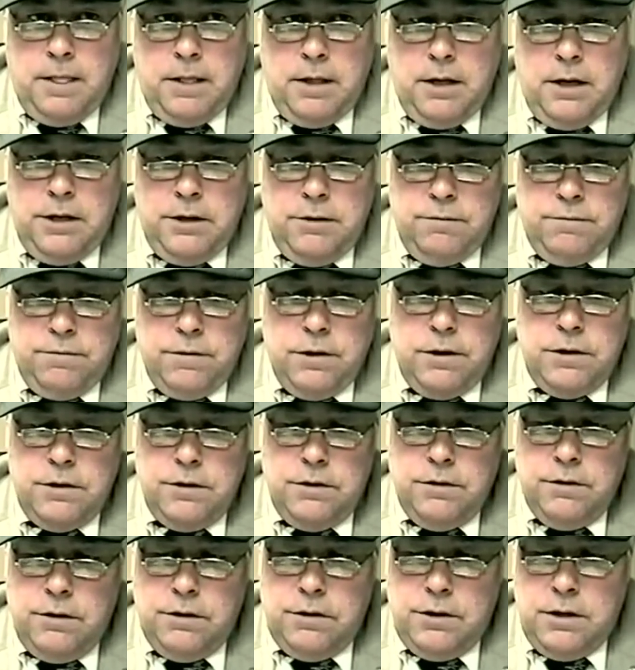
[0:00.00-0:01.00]
I defend
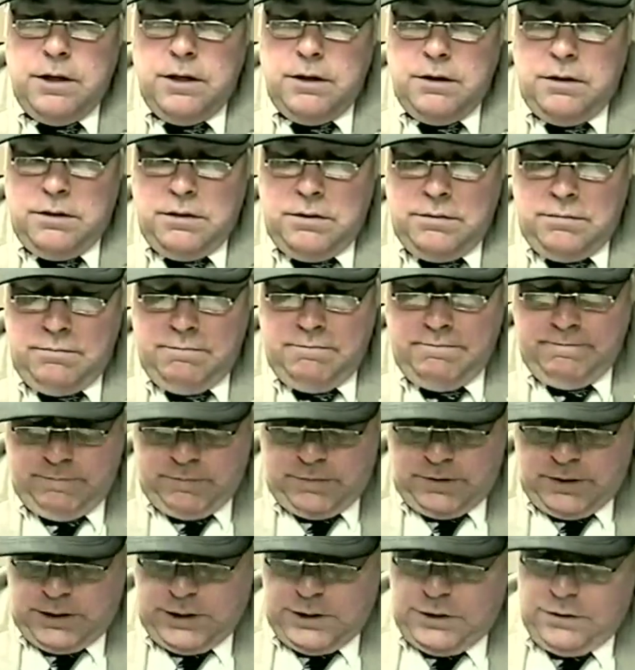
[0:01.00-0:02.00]
to the death.
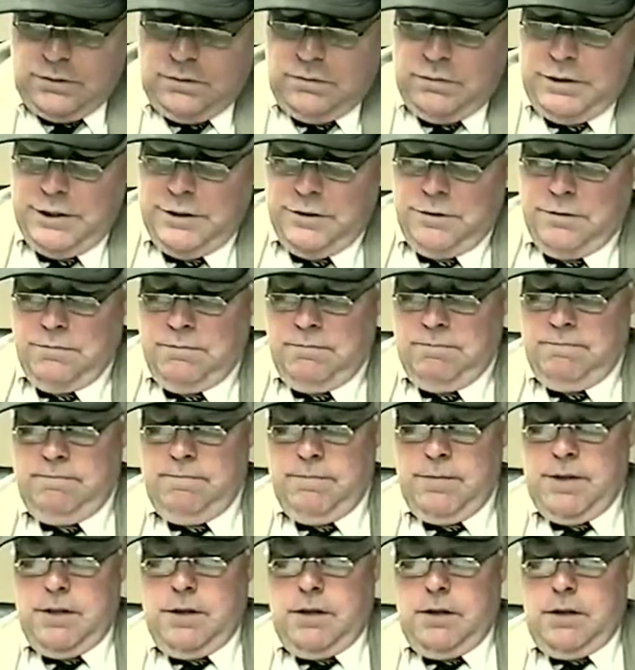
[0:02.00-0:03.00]
And that's what we do.
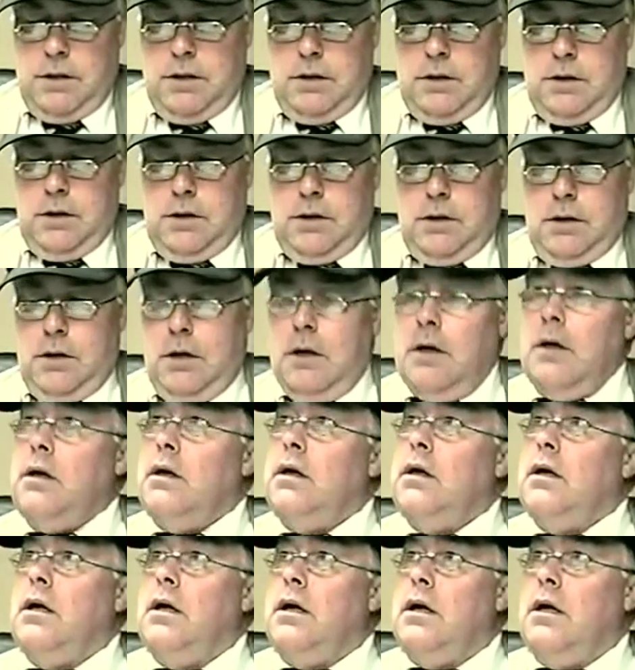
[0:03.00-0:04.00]
Not to get us off
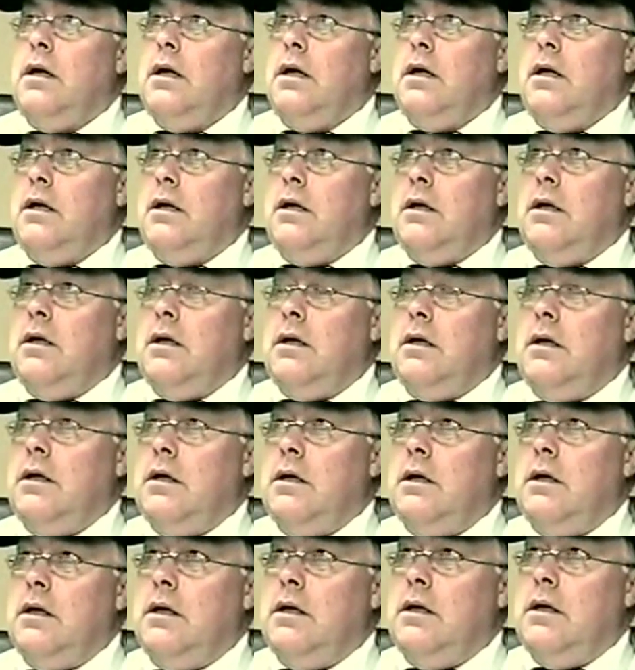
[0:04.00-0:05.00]
track, but how did you feel about that
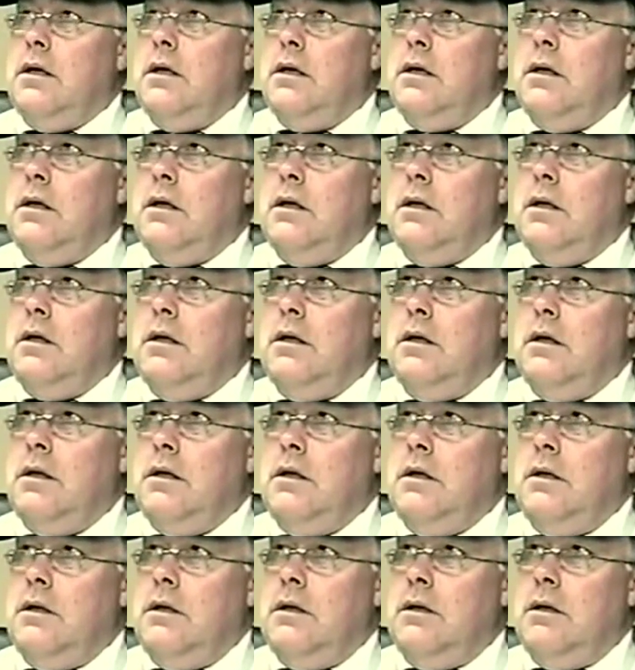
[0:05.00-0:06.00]
piece they did on day
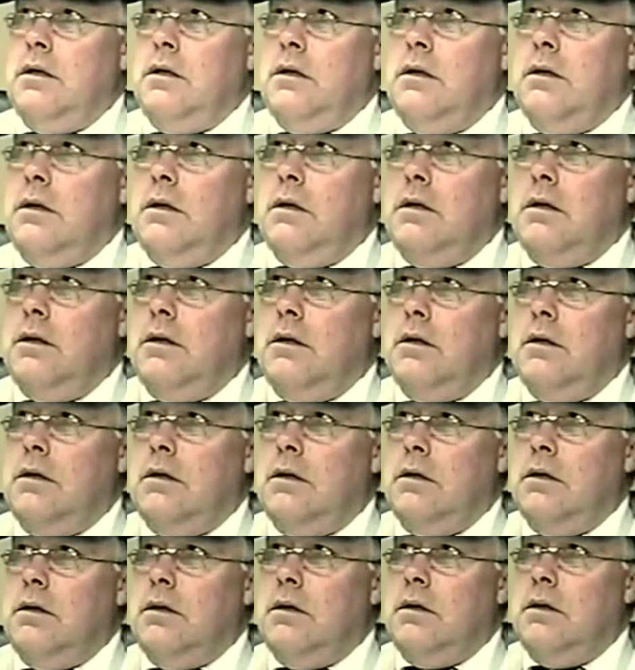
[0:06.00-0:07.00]
one the other night on Bo
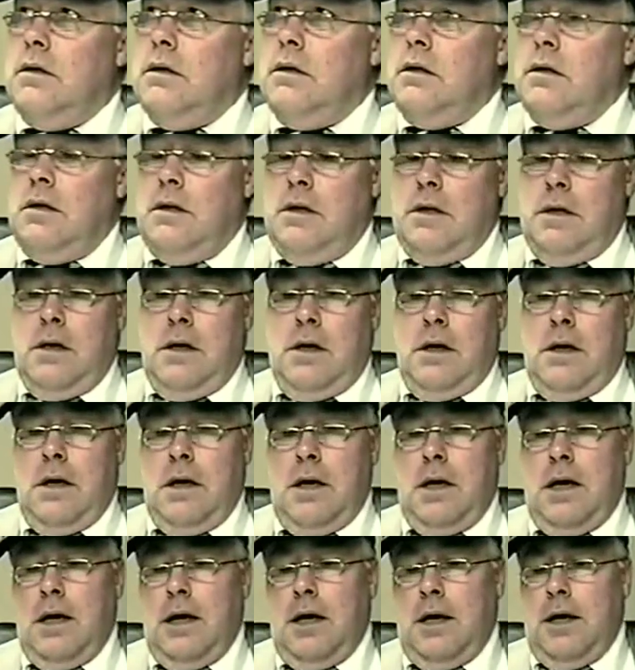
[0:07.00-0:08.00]
Gritz?
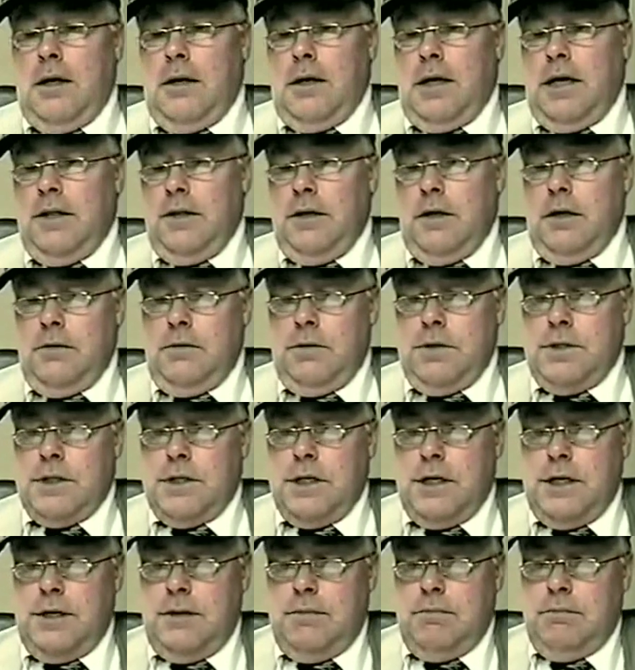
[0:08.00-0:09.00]
Uh, I thought it was
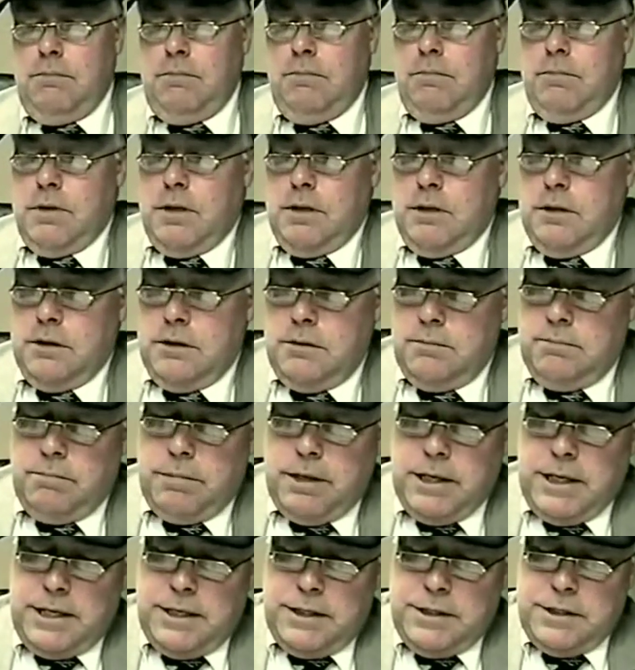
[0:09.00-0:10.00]
kind of a little
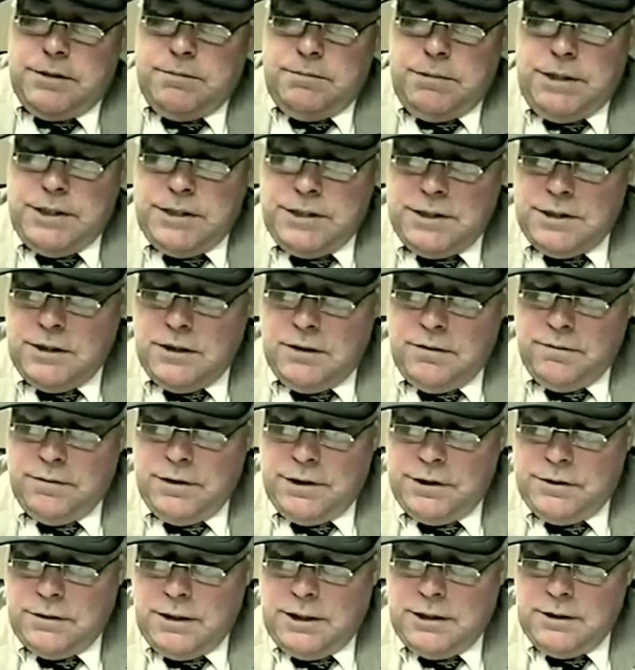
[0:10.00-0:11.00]
biased myself.
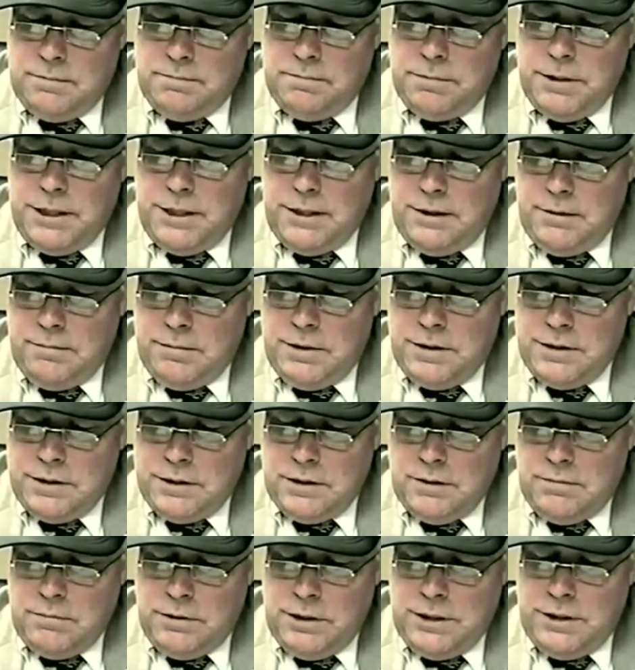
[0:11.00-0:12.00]
They tried to paint him as
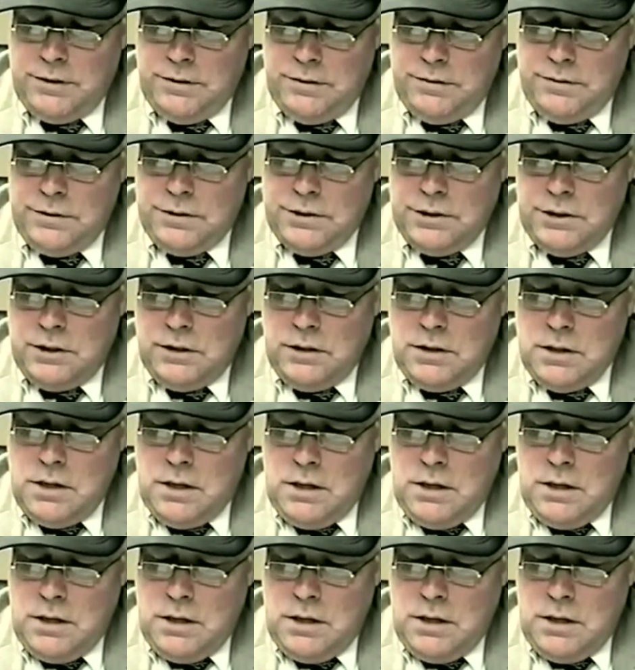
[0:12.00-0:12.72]
somebody who's uh,